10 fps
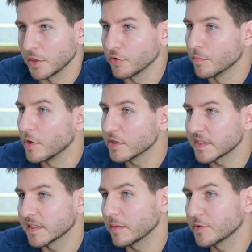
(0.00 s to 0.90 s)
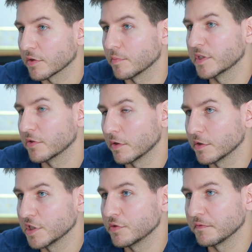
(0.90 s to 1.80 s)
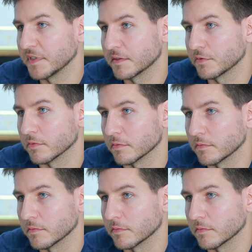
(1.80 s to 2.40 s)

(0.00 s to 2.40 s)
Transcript: You must adapt your methodology to these two.